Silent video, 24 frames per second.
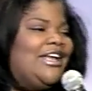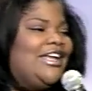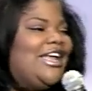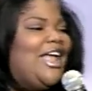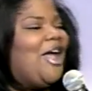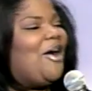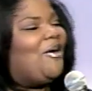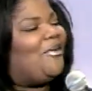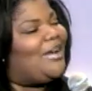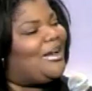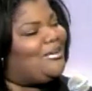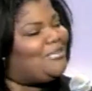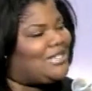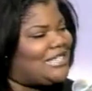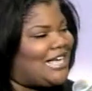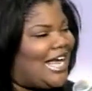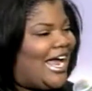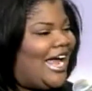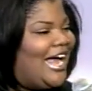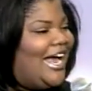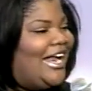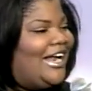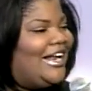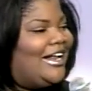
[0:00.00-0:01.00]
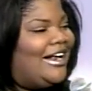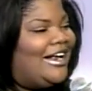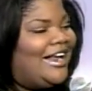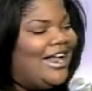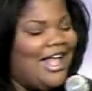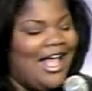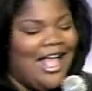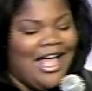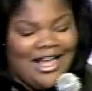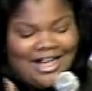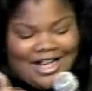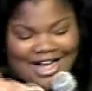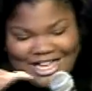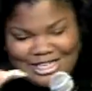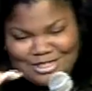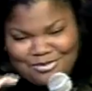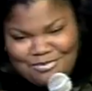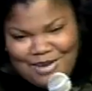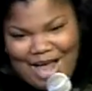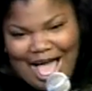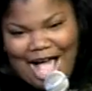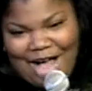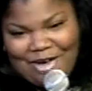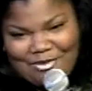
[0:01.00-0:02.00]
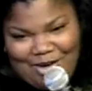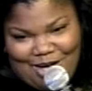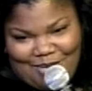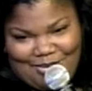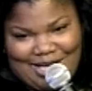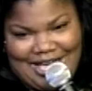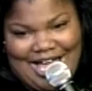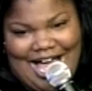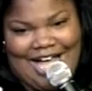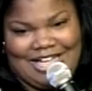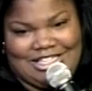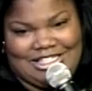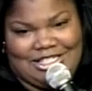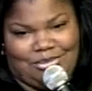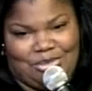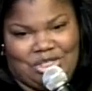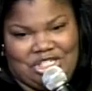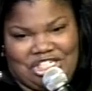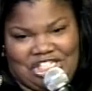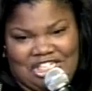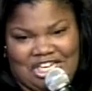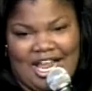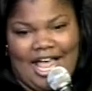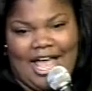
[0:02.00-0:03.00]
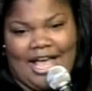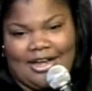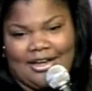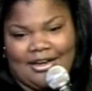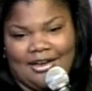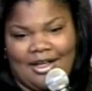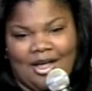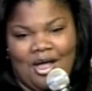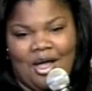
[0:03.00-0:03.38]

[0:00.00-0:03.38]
You hear what I'm saying? Because black women got some shit.